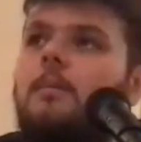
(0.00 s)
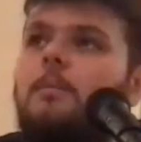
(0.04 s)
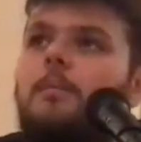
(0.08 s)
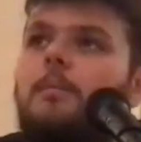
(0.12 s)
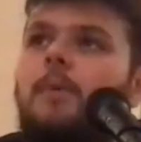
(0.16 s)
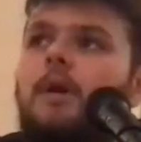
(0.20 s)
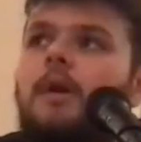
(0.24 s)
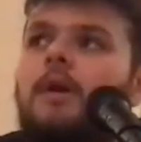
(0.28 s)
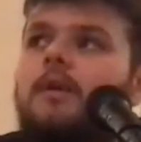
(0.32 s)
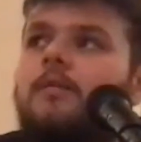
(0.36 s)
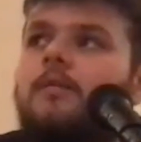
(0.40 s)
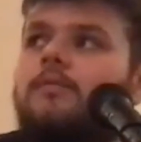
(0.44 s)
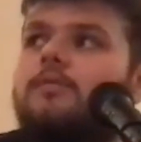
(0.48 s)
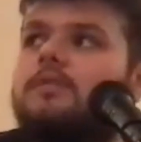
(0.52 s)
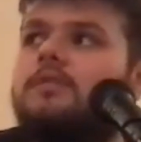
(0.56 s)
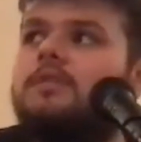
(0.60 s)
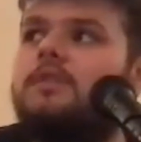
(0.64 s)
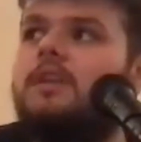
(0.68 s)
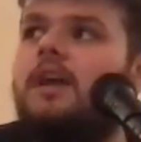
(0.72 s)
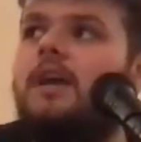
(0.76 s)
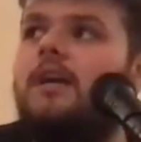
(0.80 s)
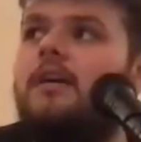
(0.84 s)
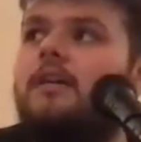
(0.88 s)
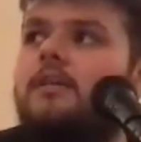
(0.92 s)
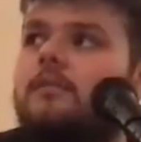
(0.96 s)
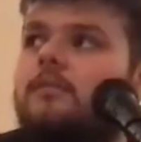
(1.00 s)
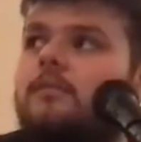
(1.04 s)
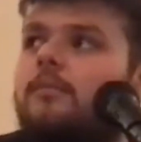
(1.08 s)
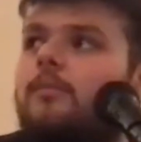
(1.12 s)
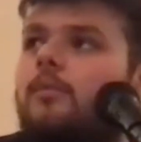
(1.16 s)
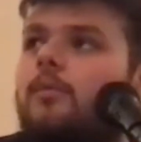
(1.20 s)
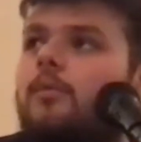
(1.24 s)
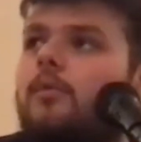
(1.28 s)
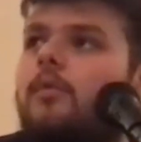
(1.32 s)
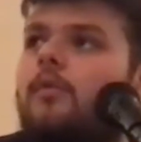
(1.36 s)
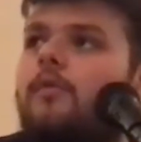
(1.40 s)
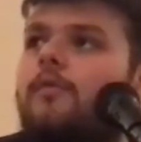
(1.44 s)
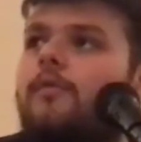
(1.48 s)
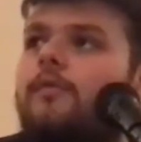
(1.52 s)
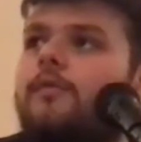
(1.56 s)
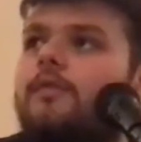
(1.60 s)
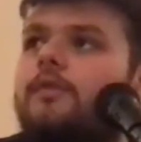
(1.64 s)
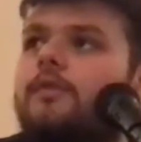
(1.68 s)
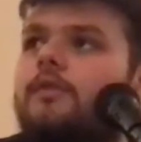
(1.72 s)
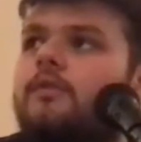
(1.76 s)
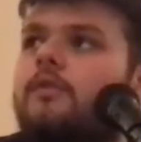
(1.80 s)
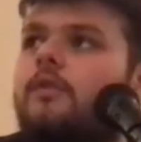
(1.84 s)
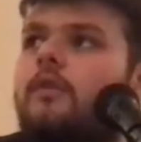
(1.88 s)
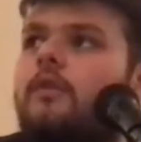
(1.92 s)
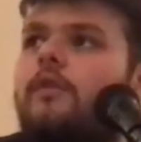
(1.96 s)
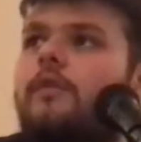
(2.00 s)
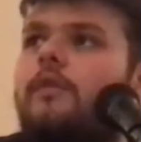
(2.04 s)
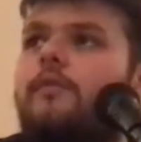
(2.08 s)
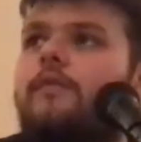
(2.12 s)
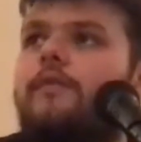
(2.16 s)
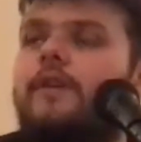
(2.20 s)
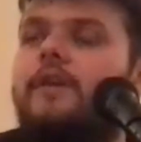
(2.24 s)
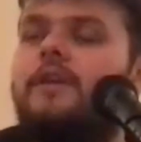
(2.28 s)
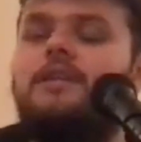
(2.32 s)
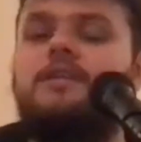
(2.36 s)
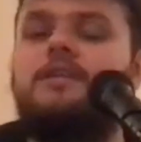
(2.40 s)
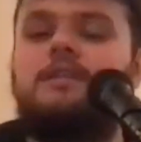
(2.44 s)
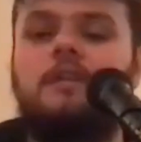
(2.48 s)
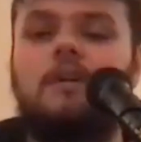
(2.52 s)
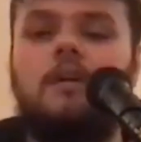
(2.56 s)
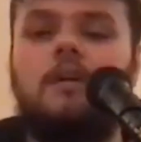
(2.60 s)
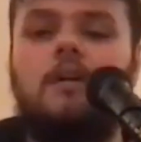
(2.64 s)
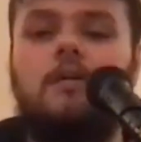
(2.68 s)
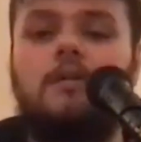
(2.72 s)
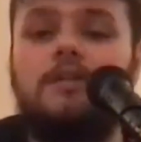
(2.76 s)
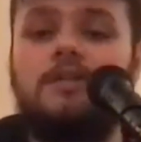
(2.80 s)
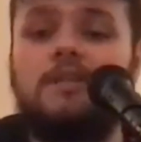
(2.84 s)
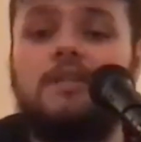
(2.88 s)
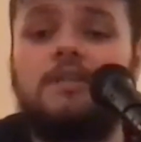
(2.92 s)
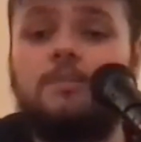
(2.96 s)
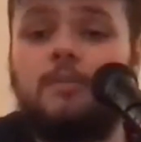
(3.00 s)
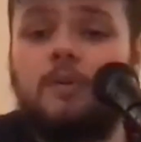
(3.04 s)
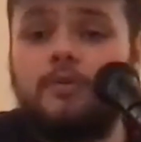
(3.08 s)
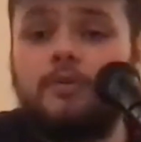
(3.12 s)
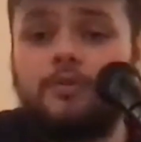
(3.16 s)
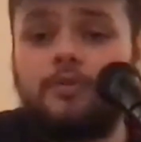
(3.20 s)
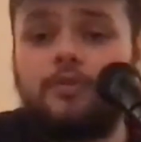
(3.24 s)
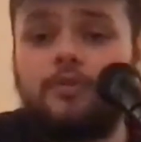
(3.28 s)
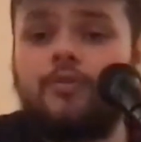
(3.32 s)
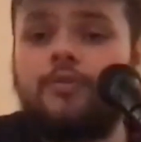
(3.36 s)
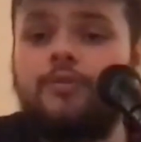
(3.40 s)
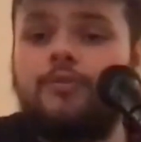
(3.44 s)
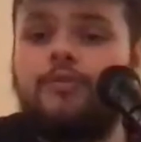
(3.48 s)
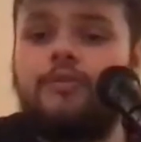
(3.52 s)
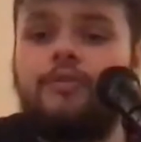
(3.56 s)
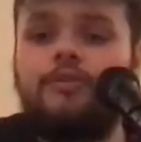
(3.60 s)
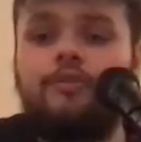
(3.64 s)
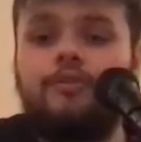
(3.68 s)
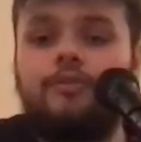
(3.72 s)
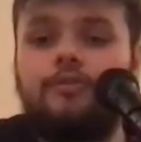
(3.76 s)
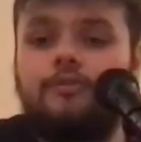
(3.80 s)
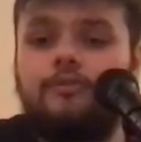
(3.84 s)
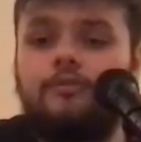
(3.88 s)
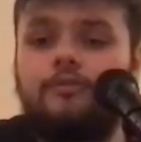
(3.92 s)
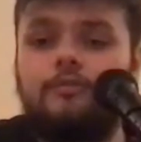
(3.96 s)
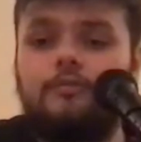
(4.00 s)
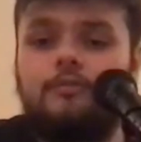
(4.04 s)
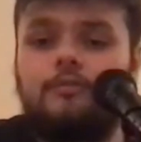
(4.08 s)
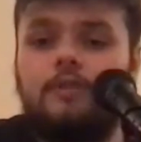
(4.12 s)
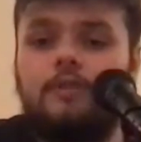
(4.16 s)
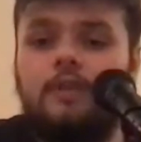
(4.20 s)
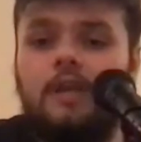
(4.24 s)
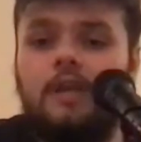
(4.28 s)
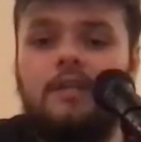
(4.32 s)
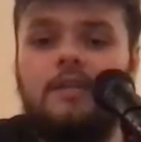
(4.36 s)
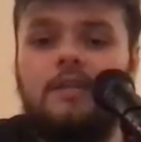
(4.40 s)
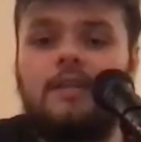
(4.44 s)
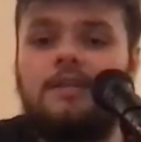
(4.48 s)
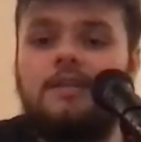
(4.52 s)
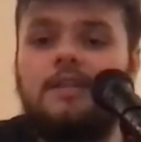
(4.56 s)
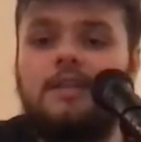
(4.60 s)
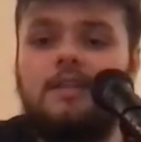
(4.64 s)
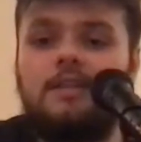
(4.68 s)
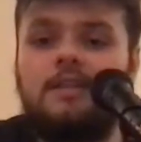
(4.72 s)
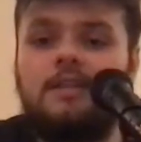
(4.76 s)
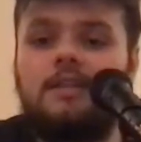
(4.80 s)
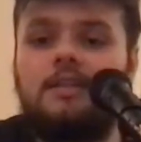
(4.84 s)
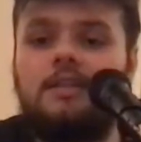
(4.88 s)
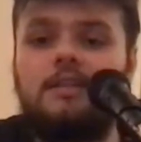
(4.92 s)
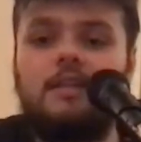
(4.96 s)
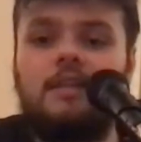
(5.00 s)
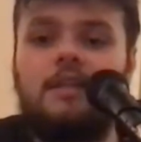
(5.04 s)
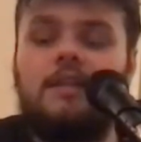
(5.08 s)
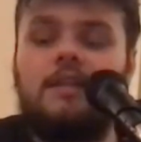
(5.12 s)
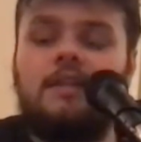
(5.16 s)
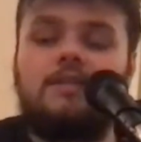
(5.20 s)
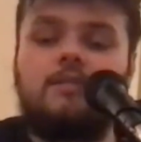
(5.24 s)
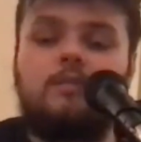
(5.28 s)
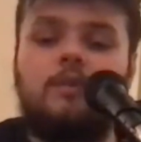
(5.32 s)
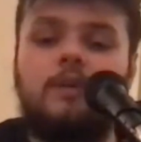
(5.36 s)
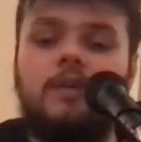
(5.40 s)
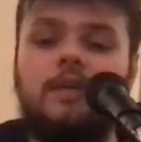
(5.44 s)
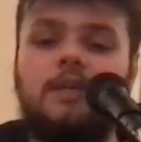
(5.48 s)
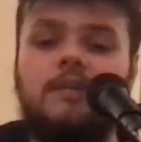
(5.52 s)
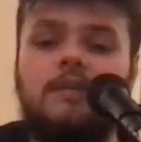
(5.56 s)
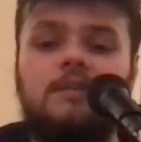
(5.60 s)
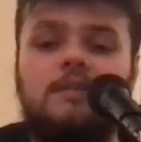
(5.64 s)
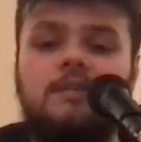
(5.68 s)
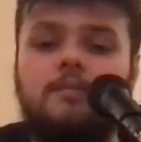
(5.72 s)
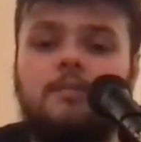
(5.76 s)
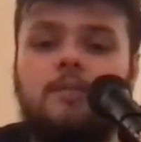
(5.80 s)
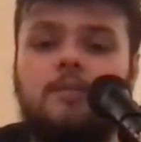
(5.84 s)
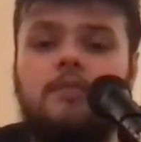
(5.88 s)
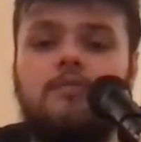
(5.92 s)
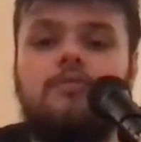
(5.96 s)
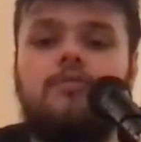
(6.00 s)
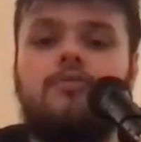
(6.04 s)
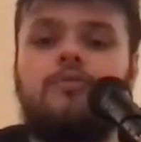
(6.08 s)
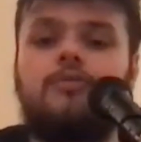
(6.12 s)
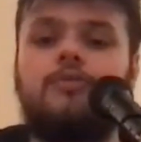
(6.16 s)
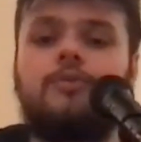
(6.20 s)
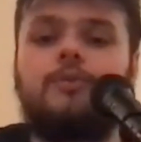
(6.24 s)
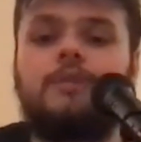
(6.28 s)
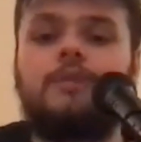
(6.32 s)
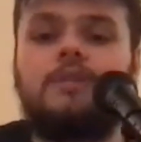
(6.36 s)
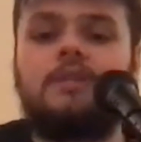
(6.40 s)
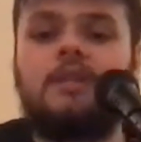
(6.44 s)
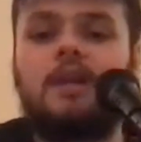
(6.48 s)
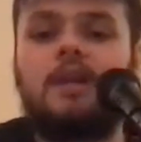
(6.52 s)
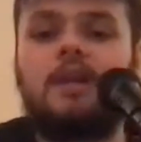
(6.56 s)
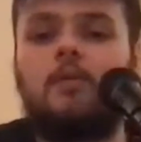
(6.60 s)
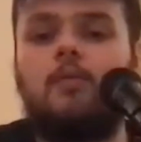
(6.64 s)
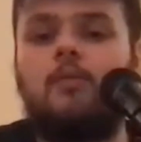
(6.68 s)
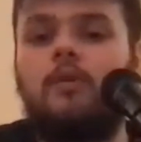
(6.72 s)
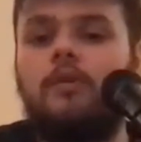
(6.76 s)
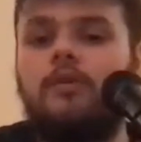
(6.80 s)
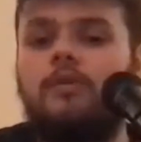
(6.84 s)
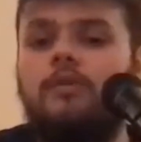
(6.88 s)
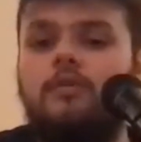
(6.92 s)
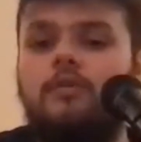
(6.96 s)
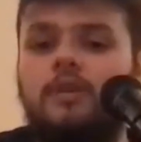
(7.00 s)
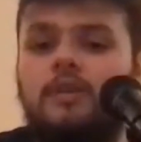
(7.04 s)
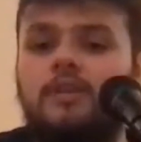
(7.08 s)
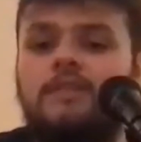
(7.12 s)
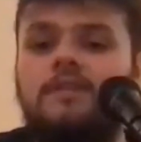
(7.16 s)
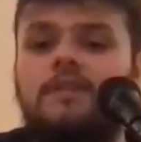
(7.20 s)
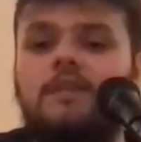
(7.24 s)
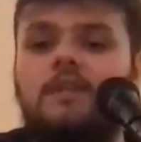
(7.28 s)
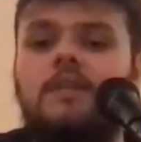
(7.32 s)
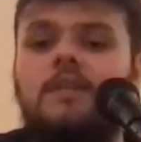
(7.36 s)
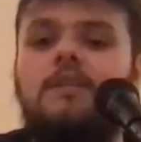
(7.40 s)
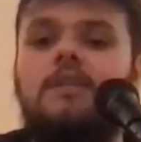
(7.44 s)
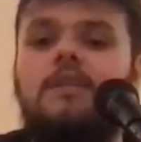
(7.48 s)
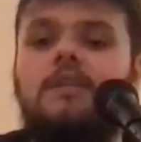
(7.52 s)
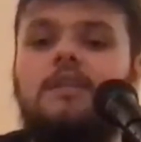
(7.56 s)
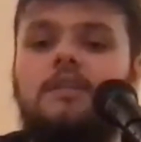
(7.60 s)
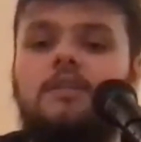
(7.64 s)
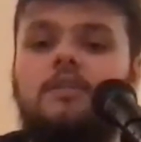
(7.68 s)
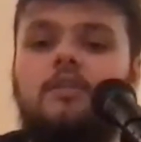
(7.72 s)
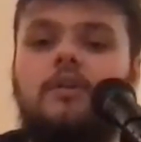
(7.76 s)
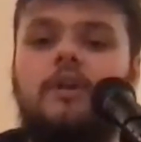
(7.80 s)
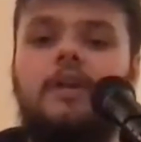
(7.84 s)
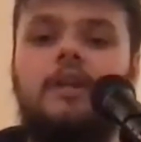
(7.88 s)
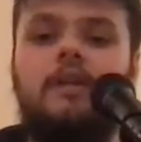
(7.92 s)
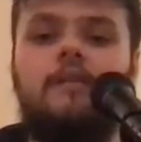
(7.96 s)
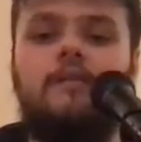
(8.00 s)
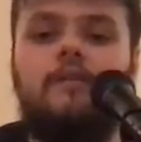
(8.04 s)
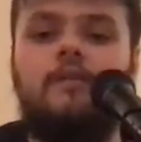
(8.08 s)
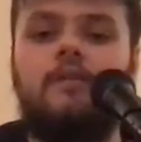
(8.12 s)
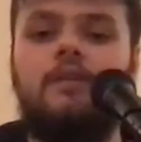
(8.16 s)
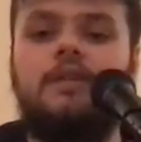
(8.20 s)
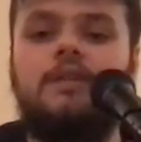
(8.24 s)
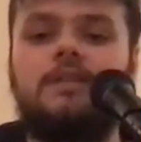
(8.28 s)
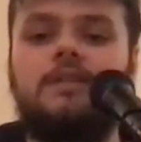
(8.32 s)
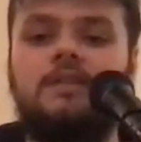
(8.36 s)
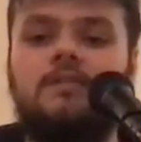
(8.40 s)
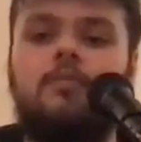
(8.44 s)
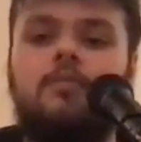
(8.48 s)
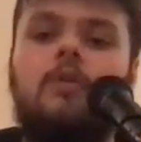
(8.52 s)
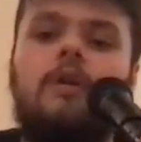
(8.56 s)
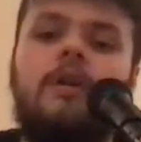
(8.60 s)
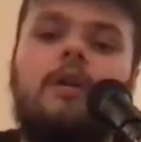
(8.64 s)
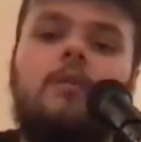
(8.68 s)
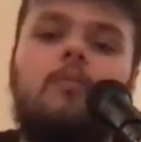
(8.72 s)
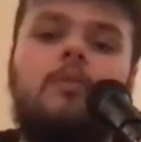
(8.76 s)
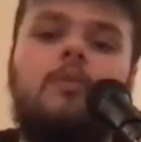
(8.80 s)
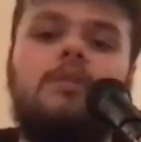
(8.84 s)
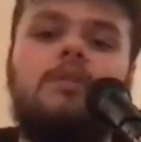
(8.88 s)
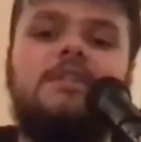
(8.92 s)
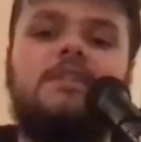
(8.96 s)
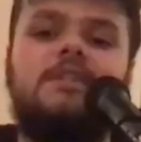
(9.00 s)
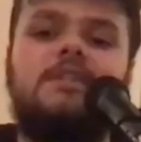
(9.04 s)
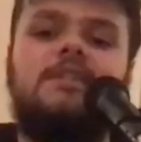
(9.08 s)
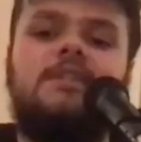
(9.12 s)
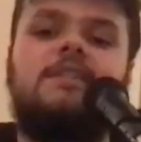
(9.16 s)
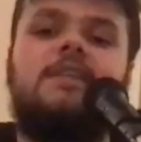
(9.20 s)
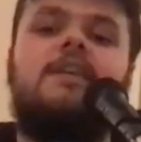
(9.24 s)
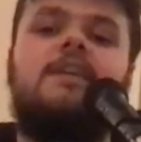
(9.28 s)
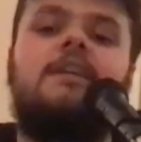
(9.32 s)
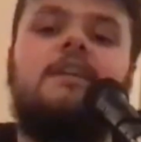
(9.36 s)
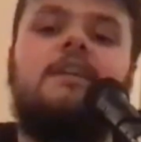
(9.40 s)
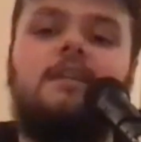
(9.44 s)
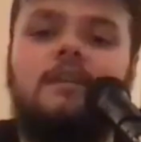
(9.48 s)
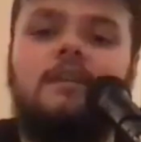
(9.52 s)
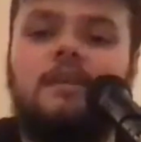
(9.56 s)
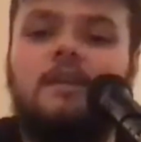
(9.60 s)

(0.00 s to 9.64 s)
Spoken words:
But it was like more often than not the things that because it's most true to you. At the end of the day, that's what it is. It's most true. It's like what internally your inner voice is what it wants to say.